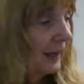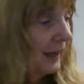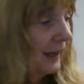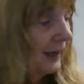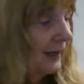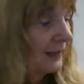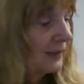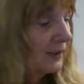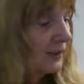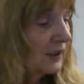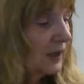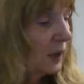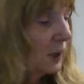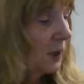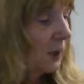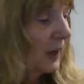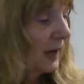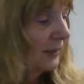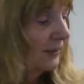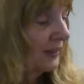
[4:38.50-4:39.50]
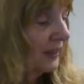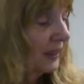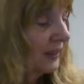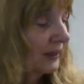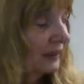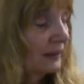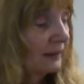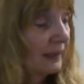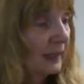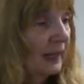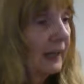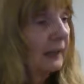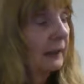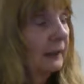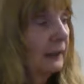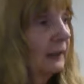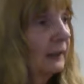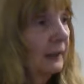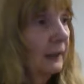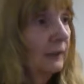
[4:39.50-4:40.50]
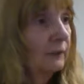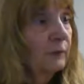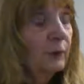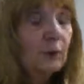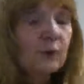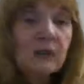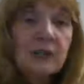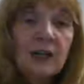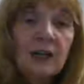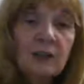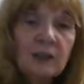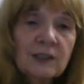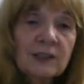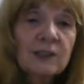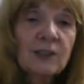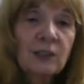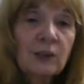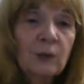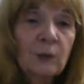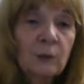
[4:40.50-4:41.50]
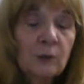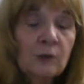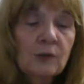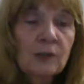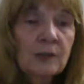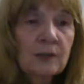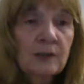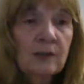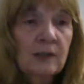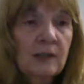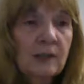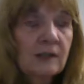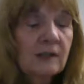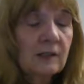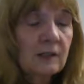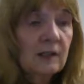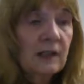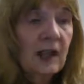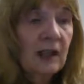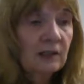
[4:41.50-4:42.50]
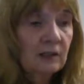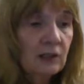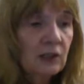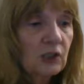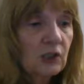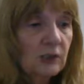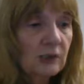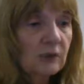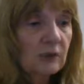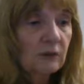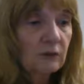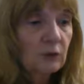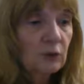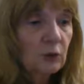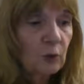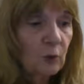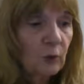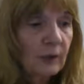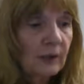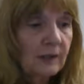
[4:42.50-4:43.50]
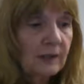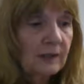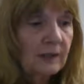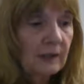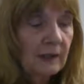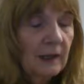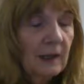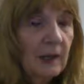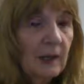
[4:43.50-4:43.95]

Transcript: And so I think that if you started to use this cognitions of choice,